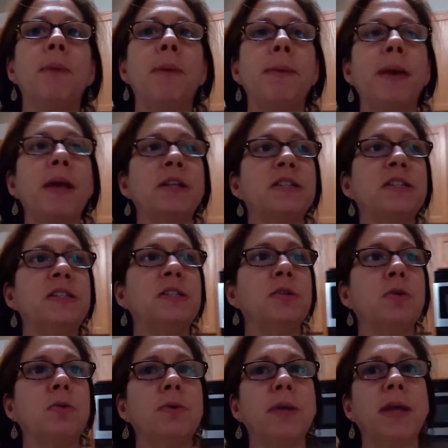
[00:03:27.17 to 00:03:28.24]
Maybe I just
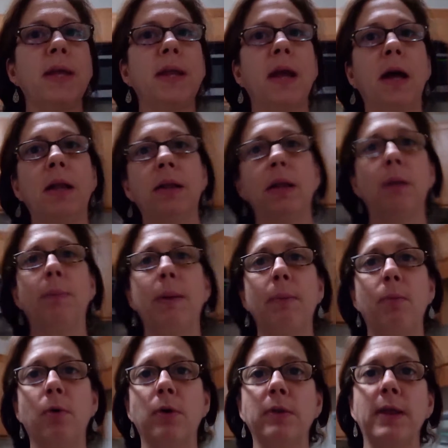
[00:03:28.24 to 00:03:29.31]
do need a little
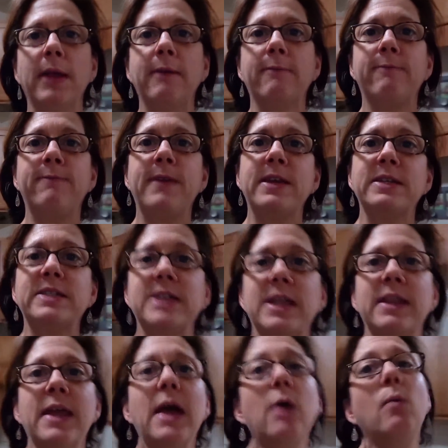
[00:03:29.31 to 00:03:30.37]
bit more light
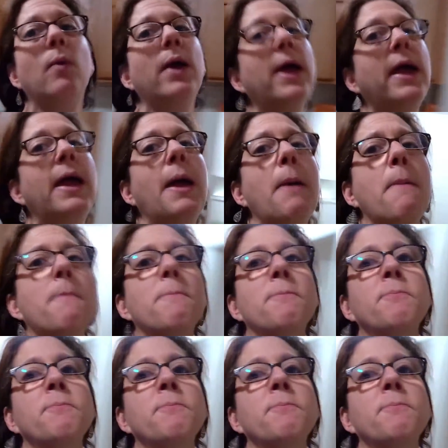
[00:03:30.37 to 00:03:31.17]
facing that way.